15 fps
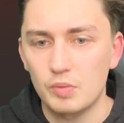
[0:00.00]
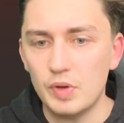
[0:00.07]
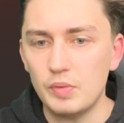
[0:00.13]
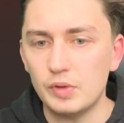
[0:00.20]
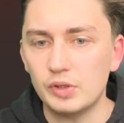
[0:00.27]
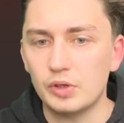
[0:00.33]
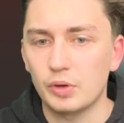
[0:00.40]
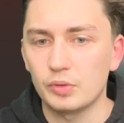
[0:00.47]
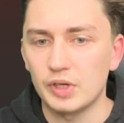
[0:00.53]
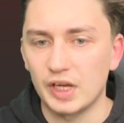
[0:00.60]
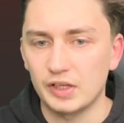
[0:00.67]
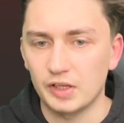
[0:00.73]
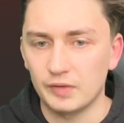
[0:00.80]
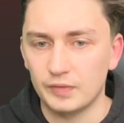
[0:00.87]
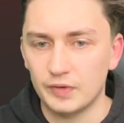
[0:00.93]
We will go
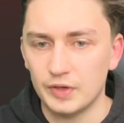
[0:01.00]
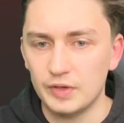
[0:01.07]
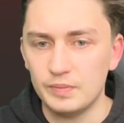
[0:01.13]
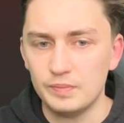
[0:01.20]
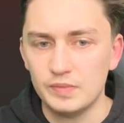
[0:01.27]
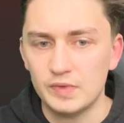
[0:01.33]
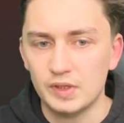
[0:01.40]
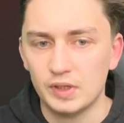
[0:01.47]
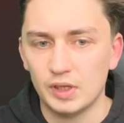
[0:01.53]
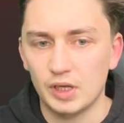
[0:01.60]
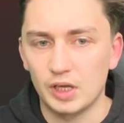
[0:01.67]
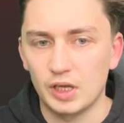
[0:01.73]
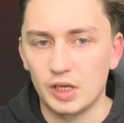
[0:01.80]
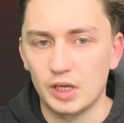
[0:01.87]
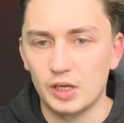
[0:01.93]
knight f3.
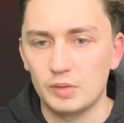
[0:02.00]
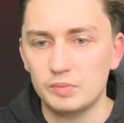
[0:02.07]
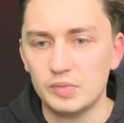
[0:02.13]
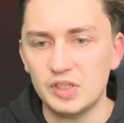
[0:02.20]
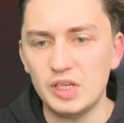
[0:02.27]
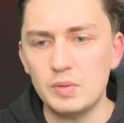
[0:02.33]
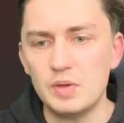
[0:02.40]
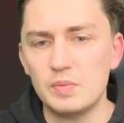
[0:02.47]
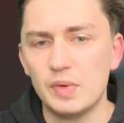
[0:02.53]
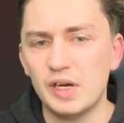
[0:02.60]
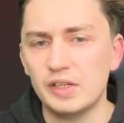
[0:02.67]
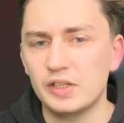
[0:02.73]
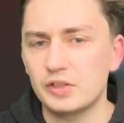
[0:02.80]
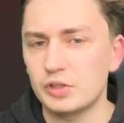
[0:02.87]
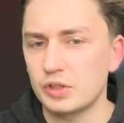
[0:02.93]
Keep in
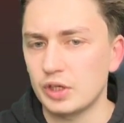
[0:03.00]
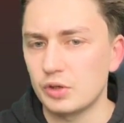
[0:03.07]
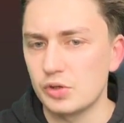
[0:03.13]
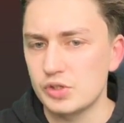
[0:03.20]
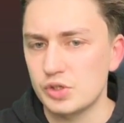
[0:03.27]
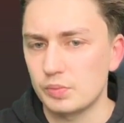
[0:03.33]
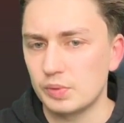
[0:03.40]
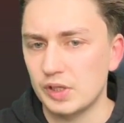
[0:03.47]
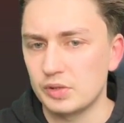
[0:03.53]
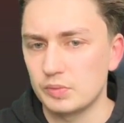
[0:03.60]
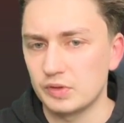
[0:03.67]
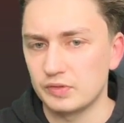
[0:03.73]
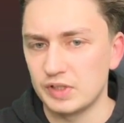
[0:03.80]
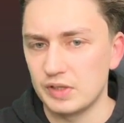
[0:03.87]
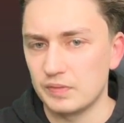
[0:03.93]
mind that you can also play the
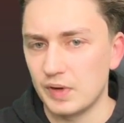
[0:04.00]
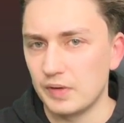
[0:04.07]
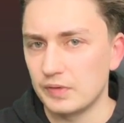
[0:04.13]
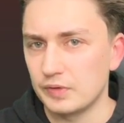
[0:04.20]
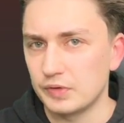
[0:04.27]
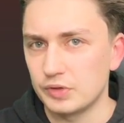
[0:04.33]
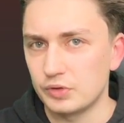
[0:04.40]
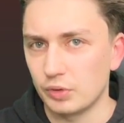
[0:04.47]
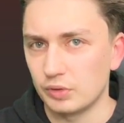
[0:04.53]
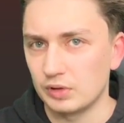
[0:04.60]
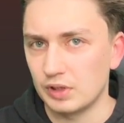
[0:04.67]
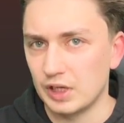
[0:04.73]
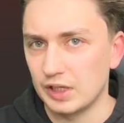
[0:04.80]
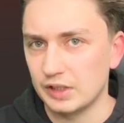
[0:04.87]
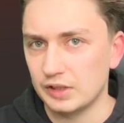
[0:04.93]
move d5 if you don't
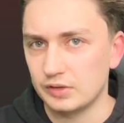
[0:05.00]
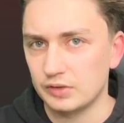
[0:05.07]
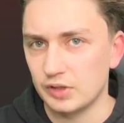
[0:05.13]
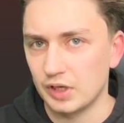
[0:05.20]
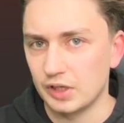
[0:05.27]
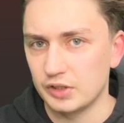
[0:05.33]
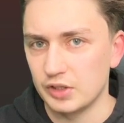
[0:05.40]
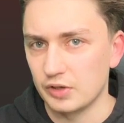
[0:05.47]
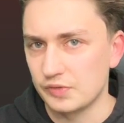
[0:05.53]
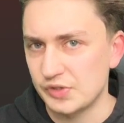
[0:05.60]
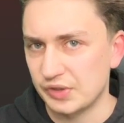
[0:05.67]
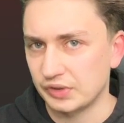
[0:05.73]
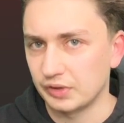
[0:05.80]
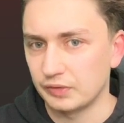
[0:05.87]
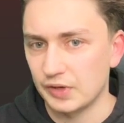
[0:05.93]
like the idea of
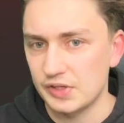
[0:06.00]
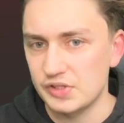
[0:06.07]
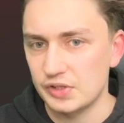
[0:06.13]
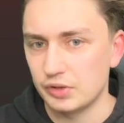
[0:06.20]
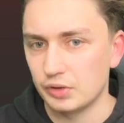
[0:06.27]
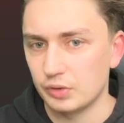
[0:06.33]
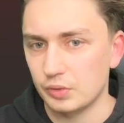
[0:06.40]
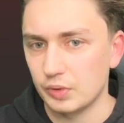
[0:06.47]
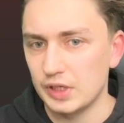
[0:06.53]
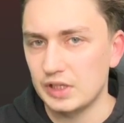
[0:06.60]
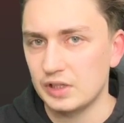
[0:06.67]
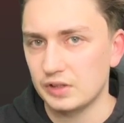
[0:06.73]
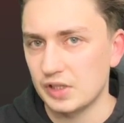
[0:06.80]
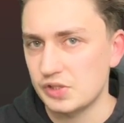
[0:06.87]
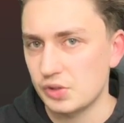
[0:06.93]
sacrificing your
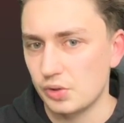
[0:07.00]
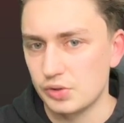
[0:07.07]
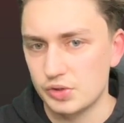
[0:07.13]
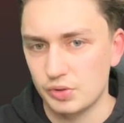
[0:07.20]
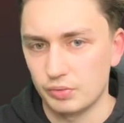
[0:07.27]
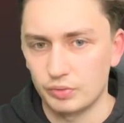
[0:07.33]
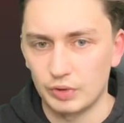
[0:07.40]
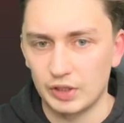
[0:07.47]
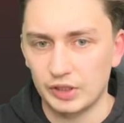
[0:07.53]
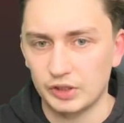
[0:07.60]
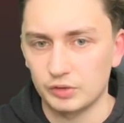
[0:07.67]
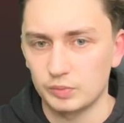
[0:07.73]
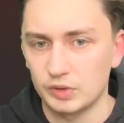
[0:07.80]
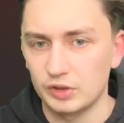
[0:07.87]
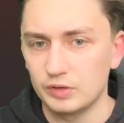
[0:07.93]
queen, and that's also a really
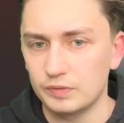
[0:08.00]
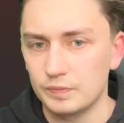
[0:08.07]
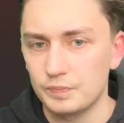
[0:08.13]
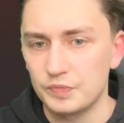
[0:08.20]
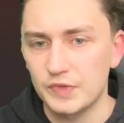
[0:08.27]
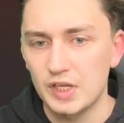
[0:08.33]
good move.